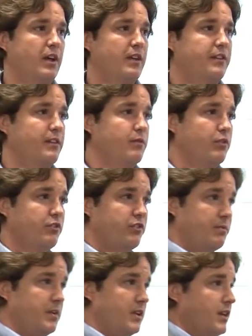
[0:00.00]
as I was
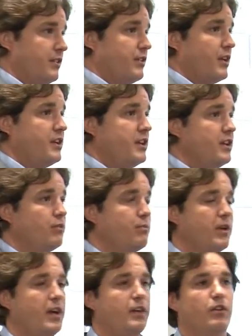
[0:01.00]
speaking, it's not yield
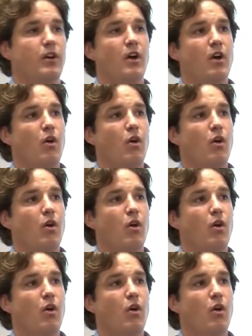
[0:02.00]
per hectare